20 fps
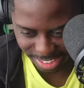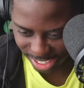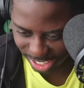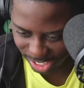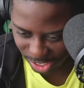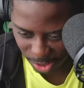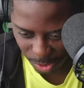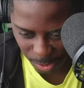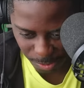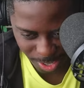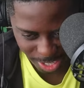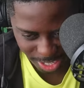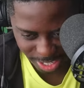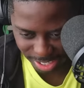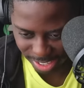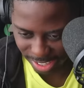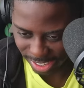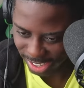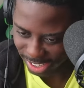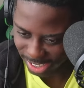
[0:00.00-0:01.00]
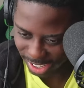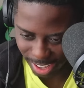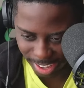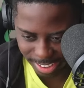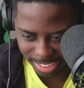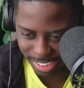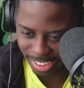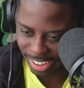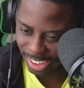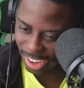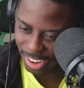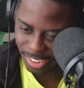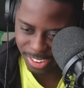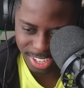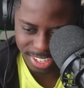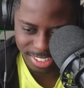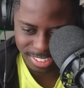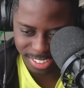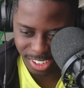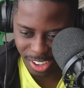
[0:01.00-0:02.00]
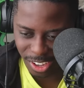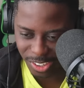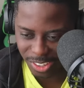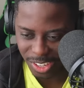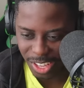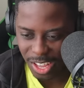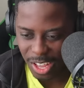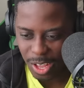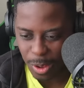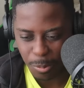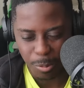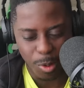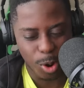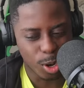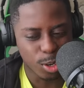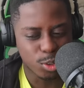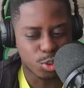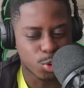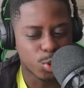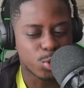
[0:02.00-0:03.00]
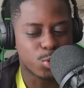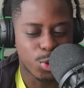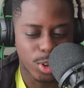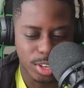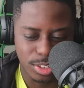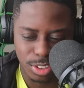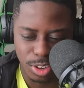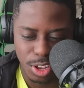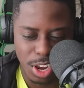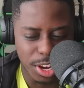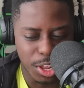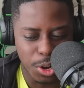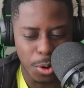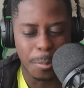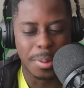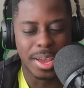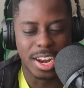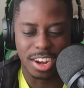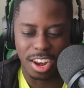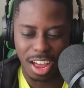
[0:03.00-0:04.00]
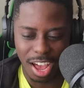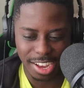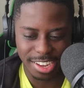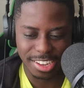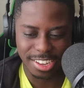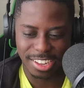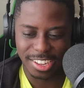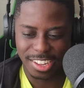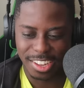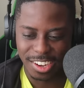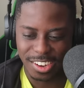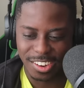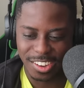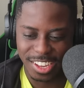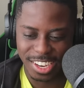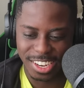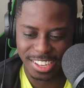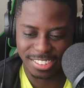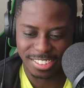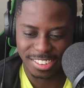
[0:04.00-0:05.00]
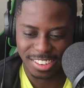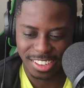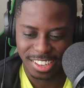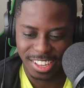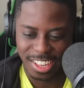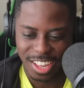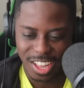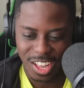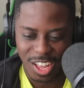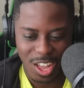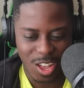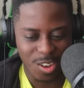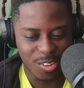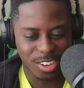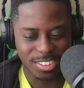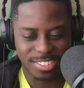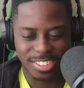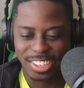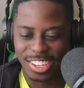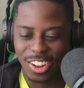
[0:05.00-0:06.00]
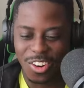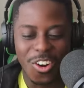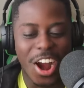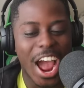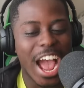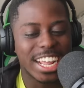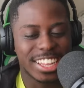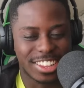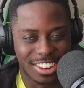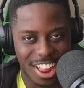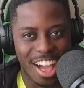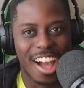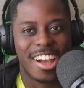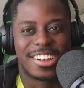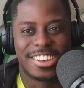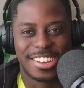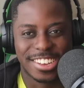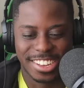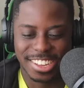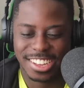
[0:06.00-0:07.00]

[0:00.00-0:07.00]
Let's go back. I saw I already saw it. Bro, just was a little bit luck. Look at this. It was the right luck.